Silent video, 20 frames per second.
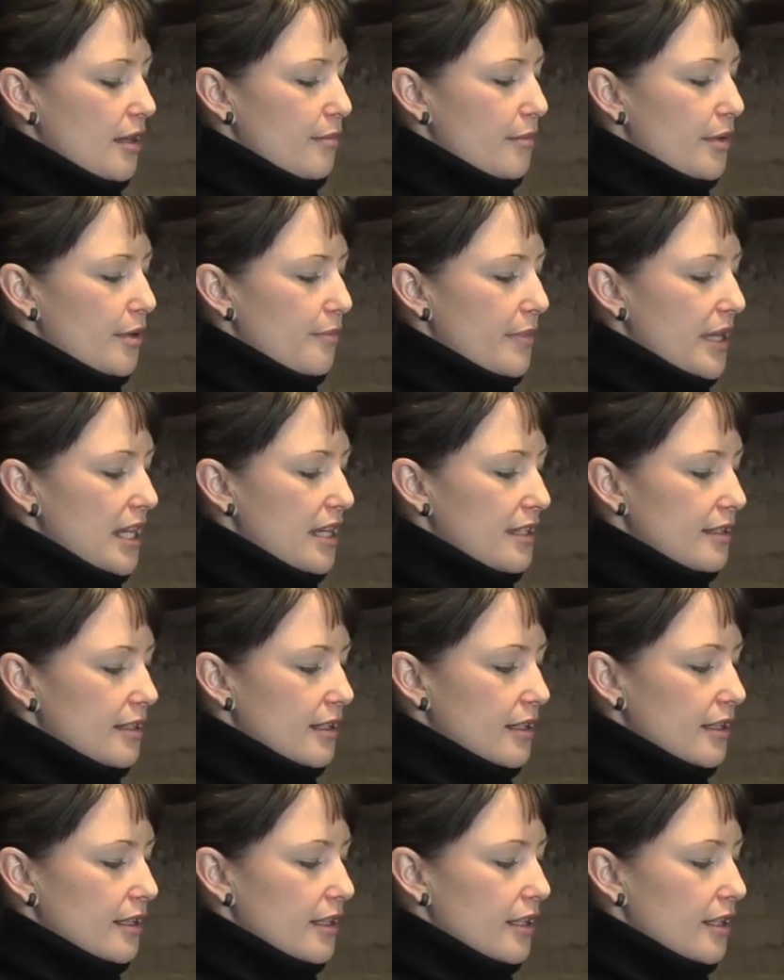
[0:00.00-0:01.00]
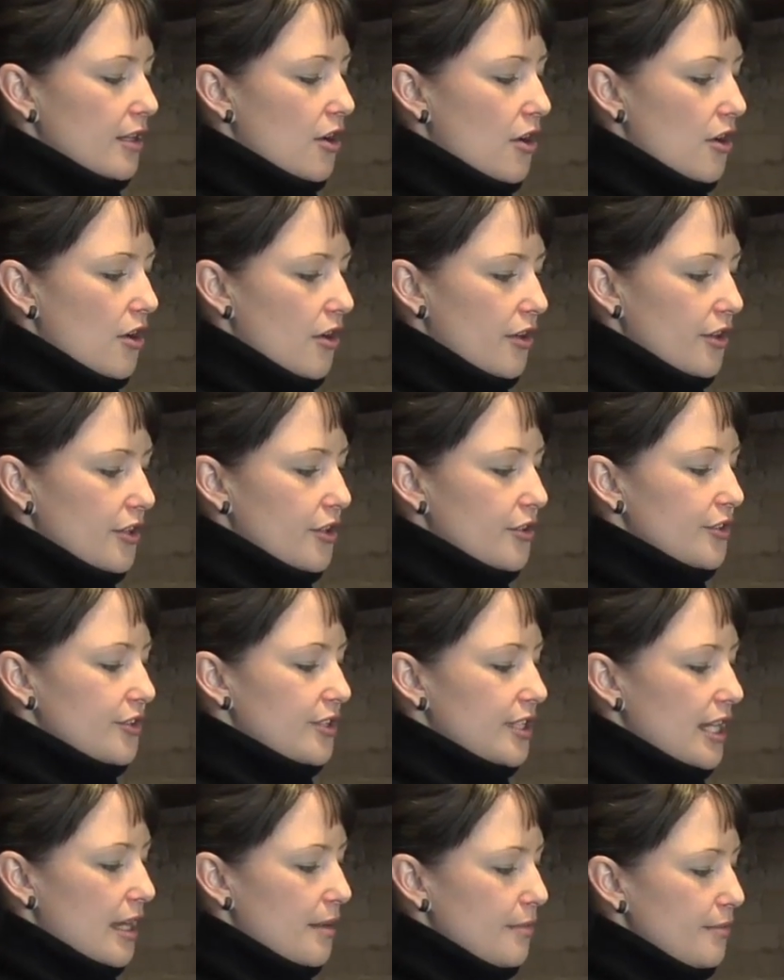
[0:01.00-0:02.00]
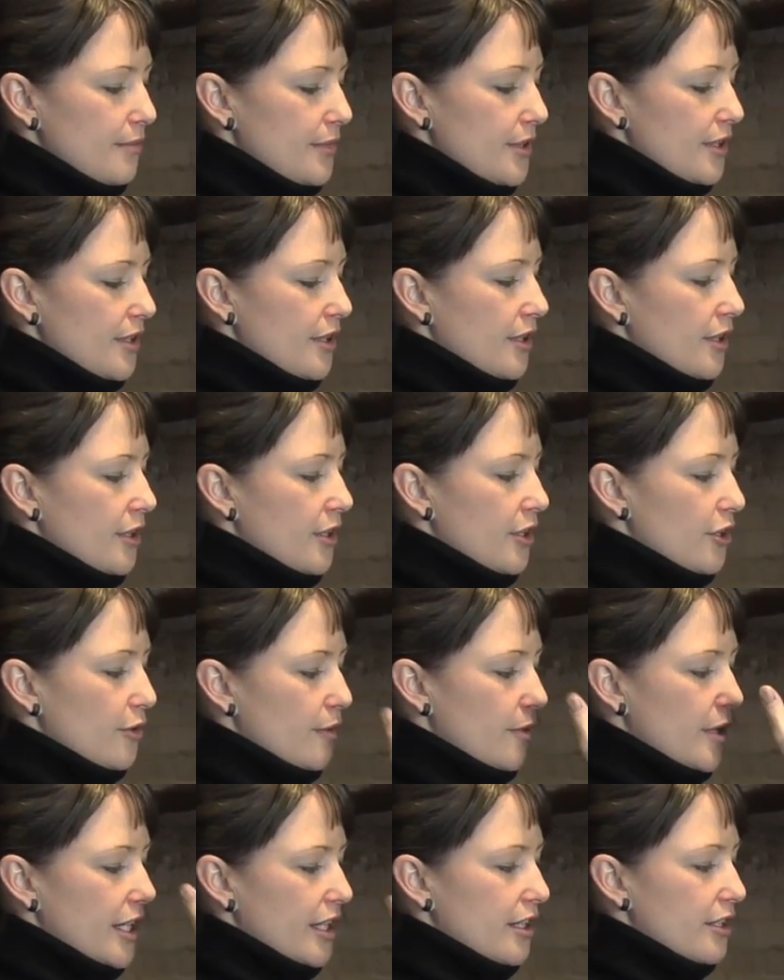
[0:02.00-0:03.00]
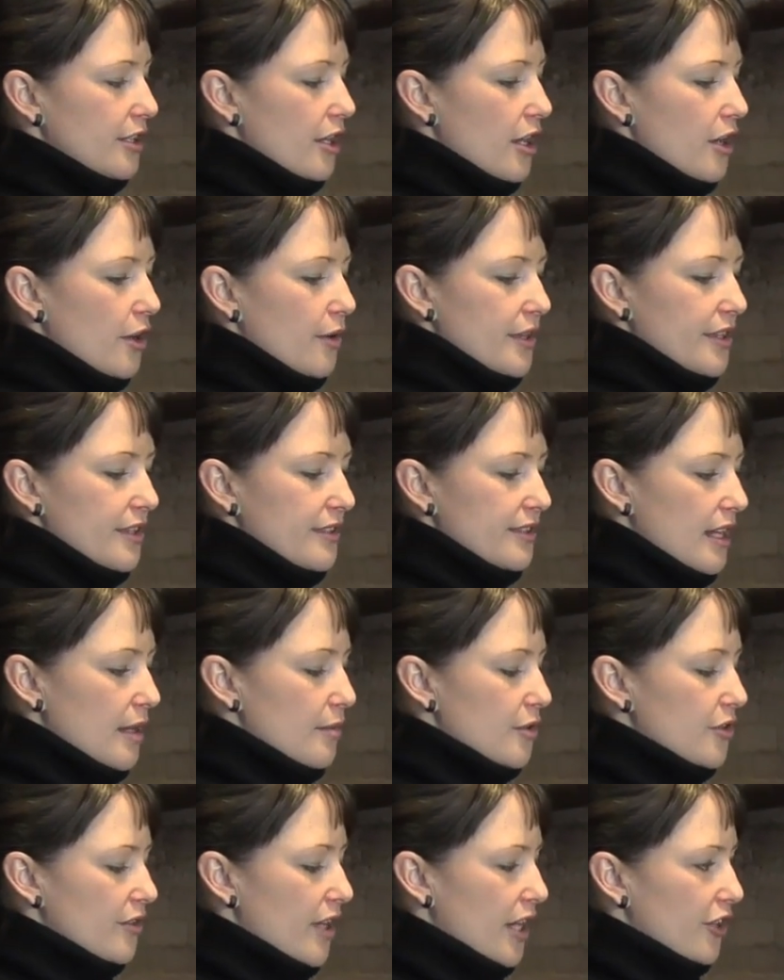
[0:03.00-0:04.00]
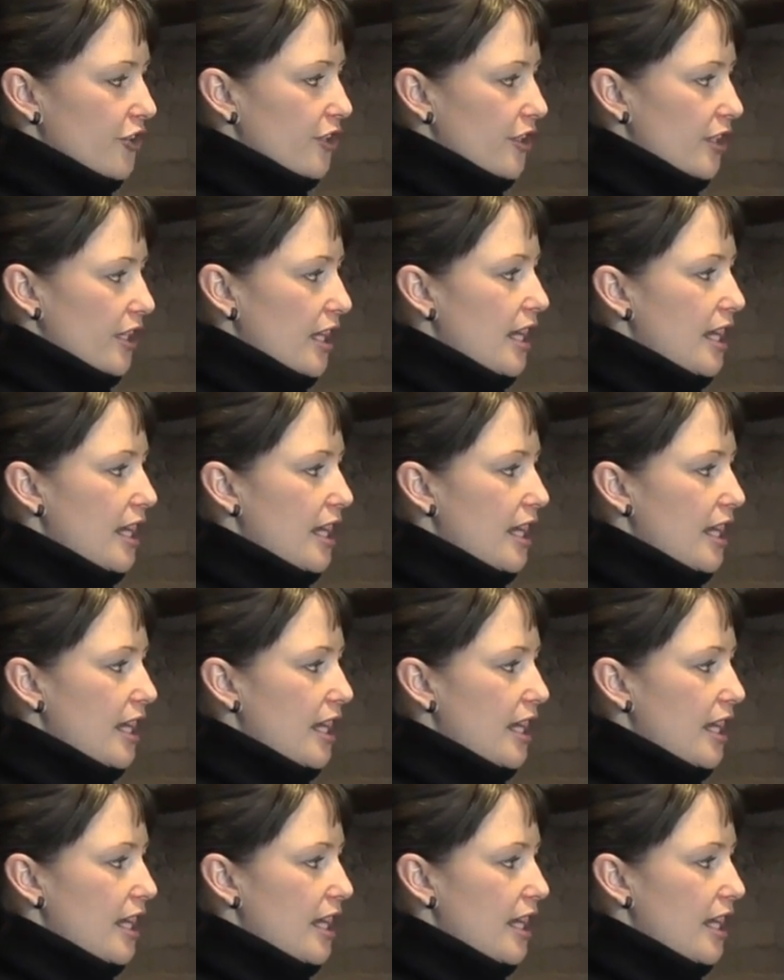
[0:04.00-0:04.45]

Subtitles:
but basically all your stems, you're wanting to go in the same direction.